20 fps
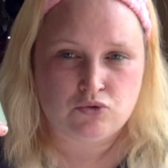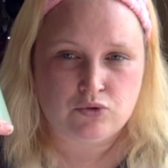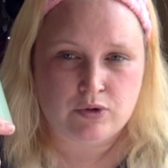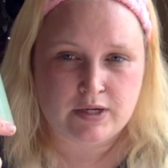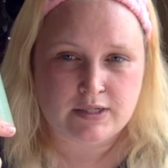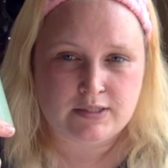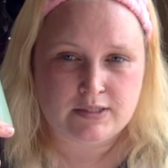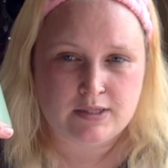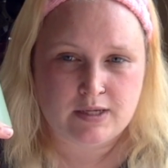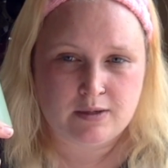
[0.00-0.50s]

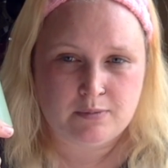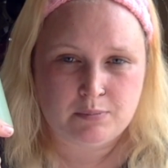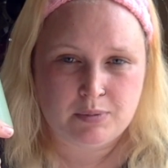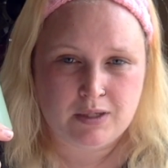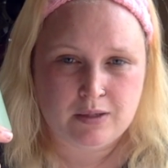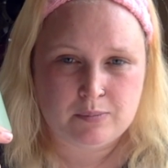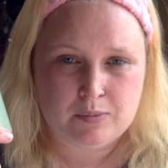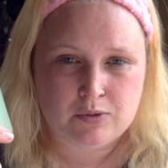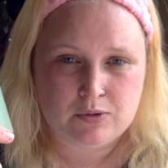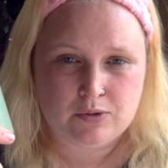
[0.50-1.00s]
Dry skin
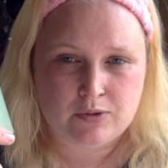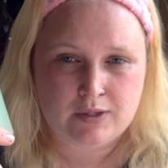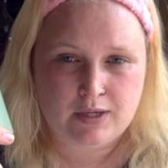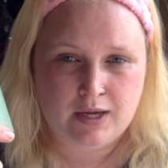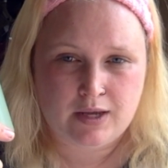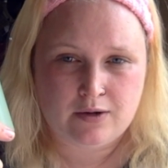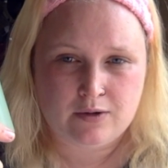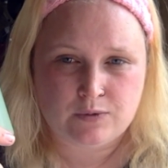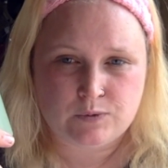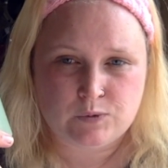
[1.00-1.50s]
people
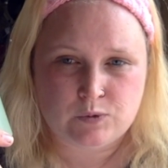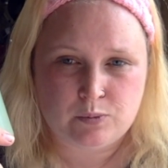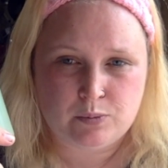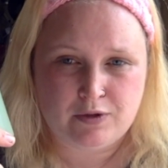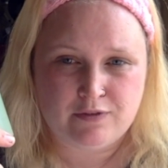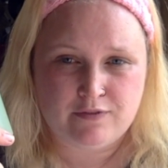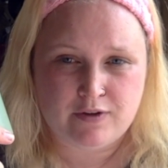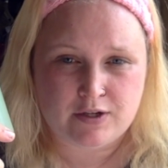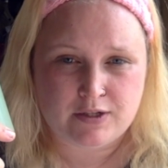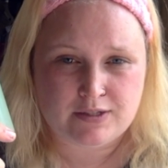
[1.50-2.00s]
can also
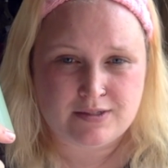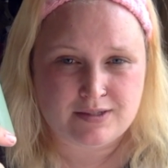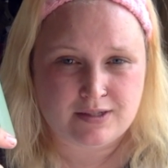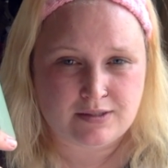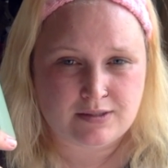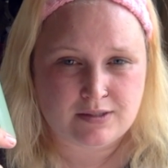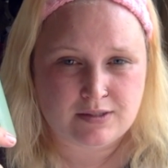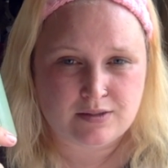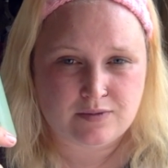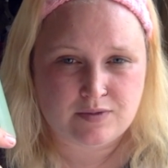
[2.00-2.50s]
be very
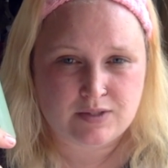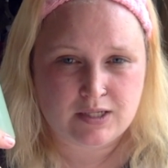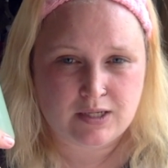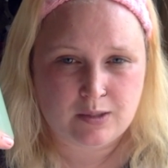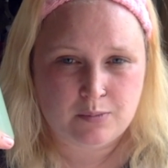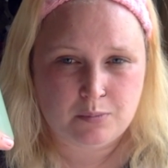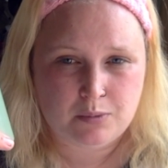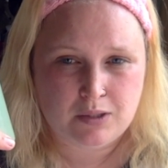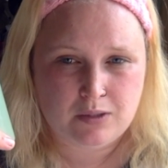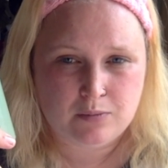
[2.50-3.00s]
sensitive
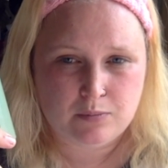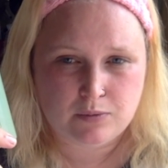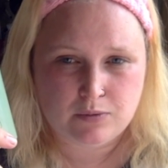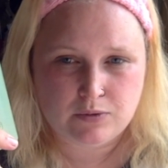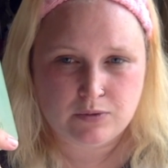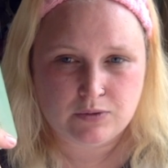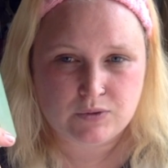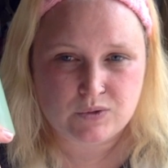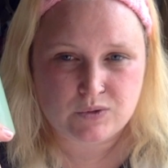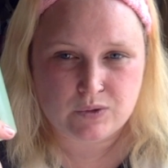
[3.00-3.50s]
skin
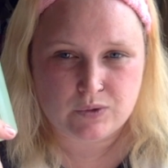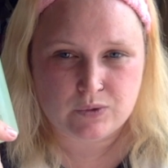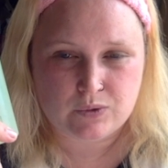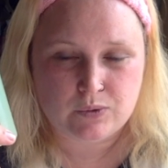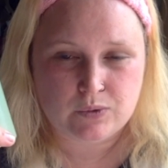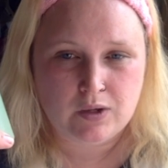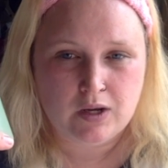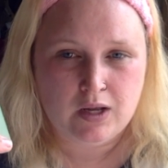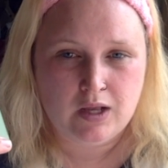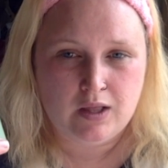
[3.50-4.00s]
people,
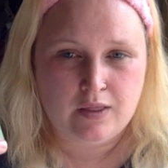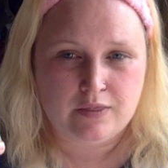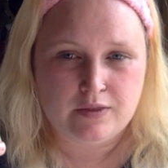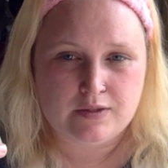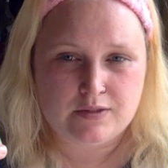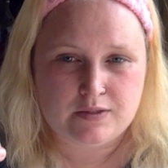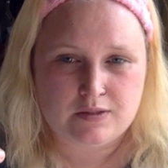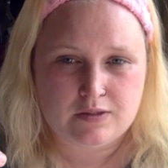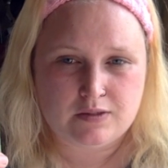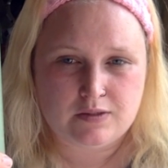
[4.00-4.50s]
so
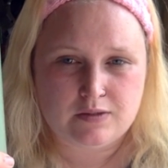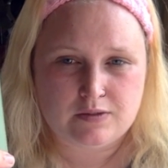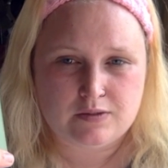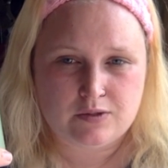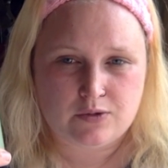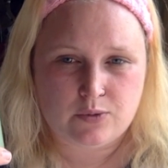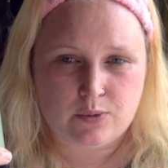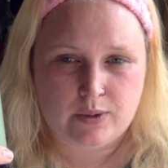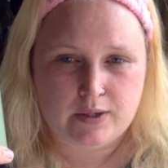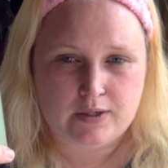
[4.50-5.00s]
this is a
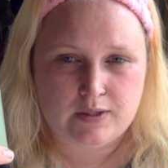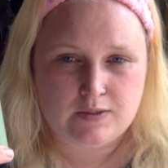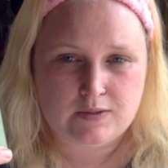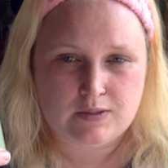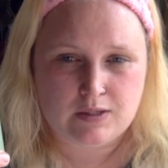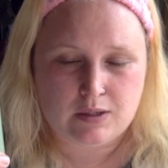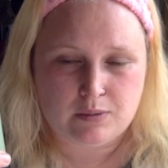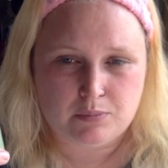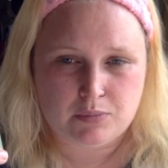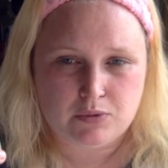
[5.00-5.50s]
great
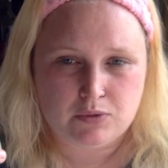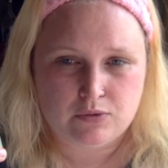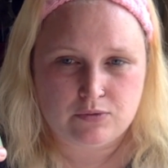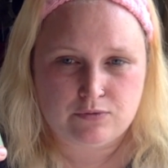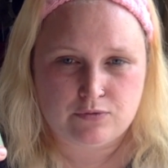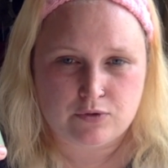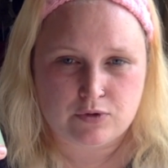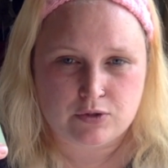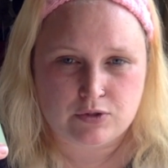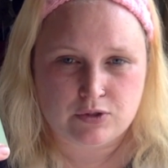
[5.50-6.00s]
example
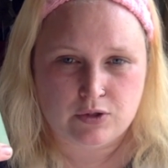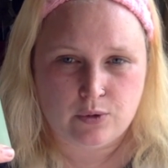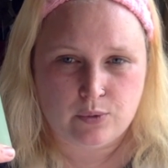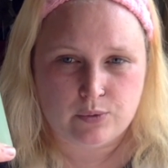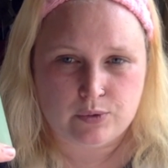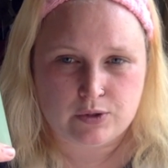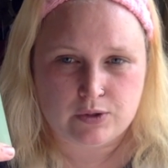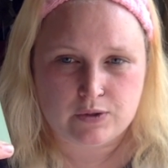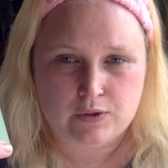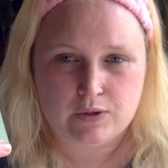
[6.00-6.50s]
for a
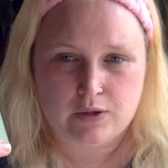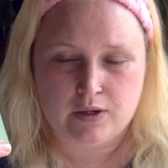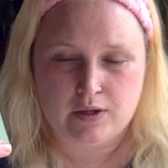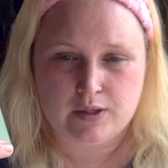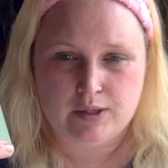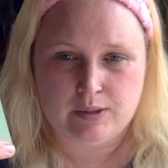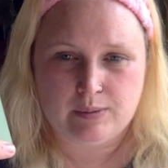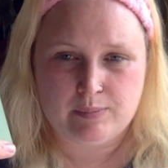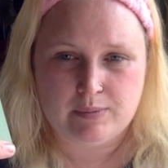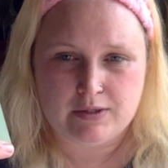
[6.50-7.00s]
toner.
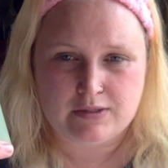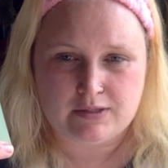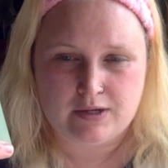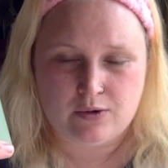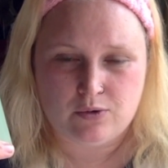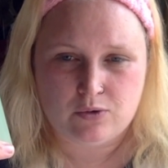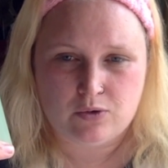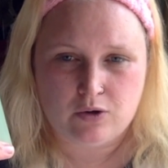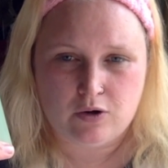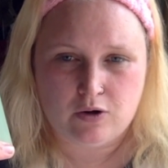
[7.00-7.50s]
Um, it's
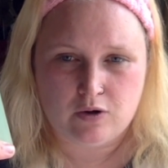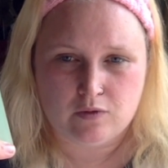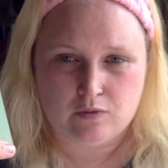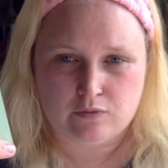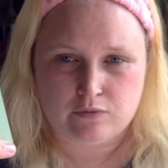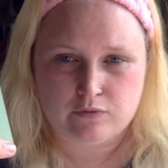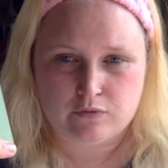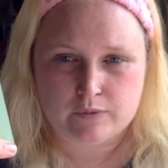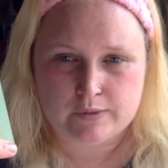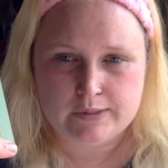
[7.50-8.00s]
alcohol
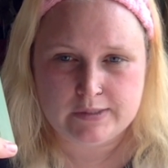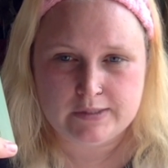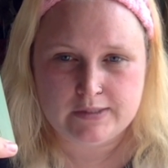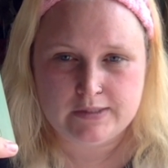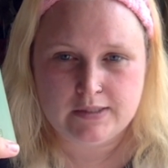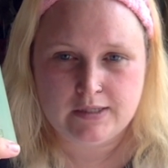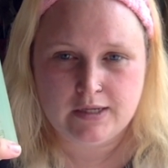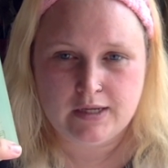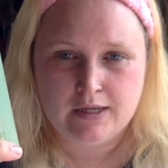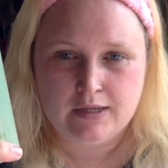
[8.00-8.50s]

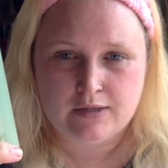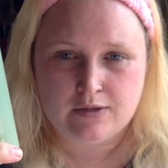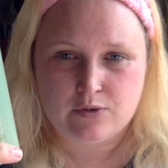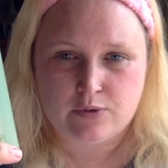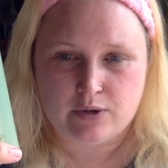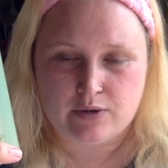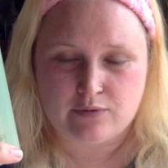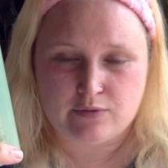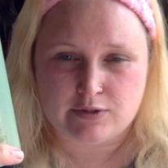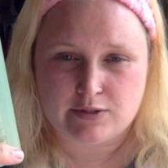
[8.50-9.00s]
free,
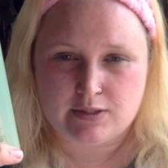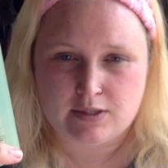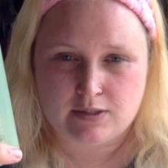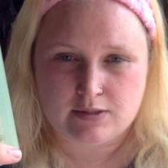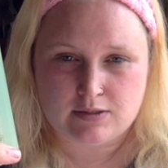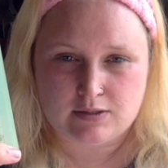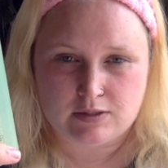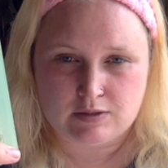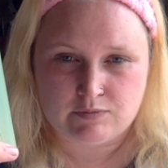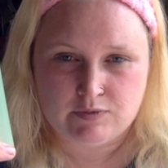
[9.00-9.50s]
great for
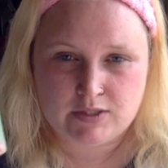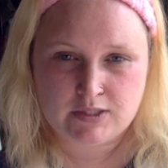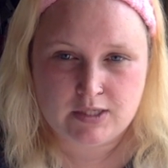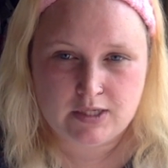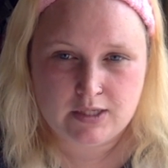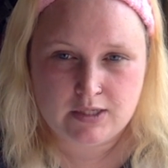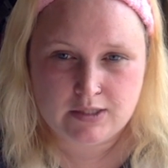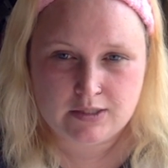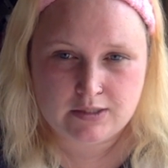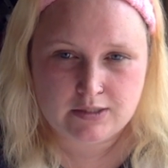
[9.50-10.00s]
sensitive
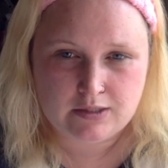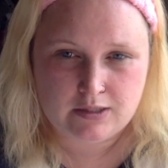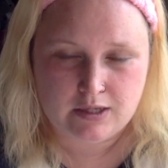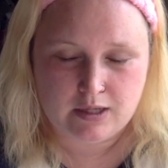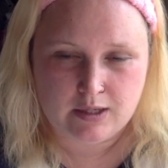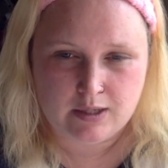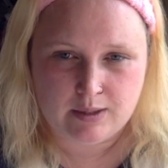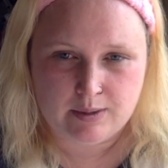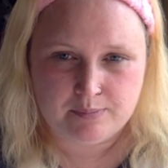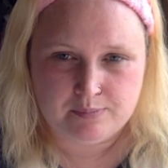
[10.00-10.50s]
skin,
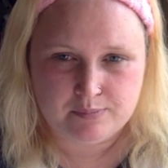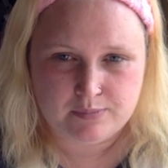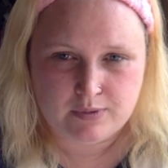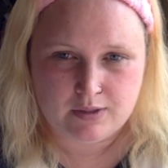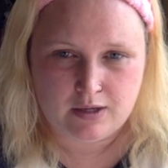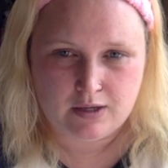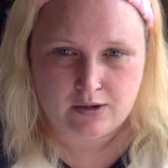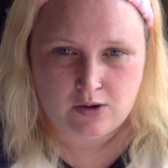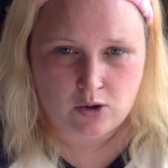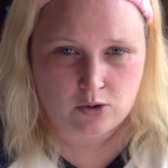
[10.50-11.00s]
um,
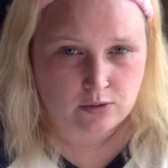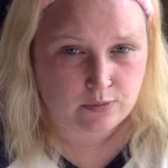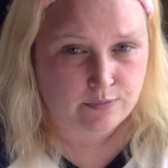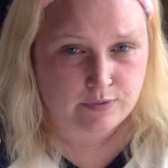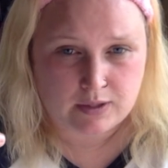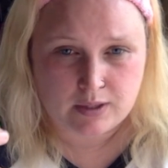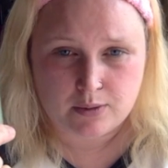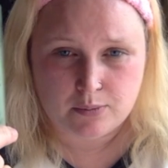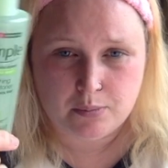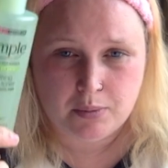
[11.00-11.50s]
and all of
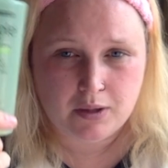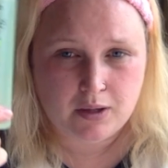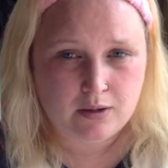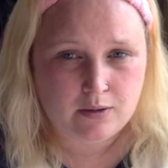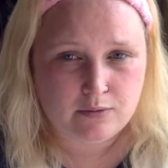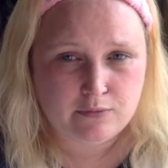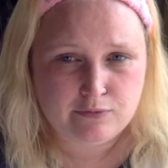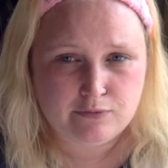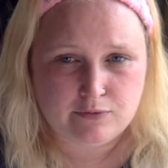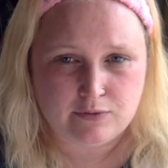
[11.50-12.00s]
the
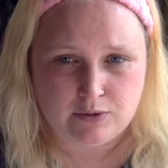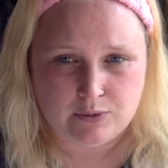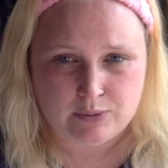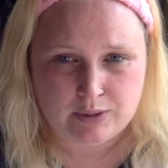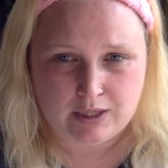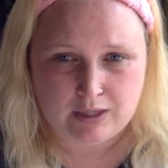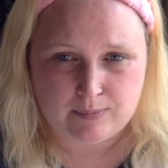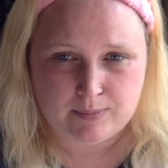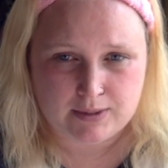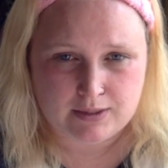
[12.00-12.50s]
above. You
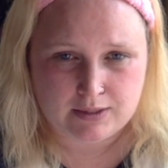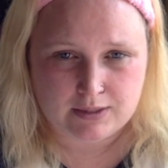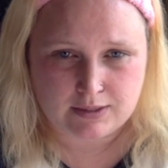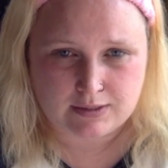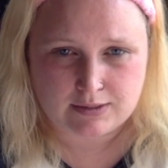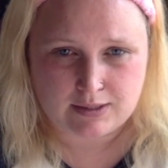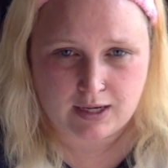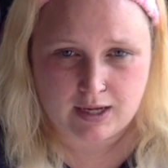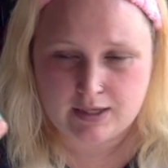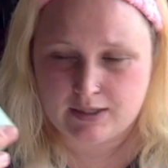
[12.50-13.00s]
name it,
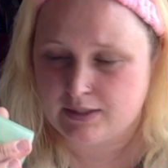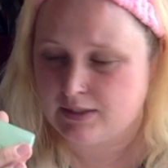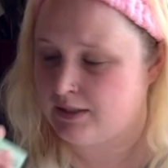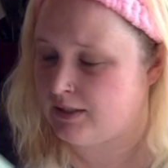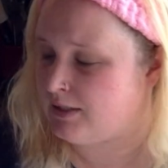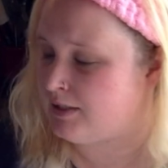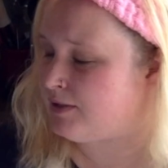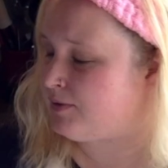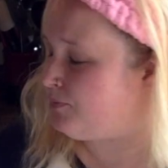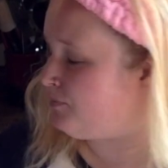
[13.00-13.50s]
it's got it
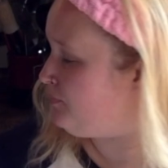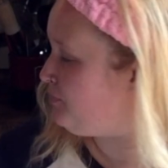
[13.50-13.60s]
here.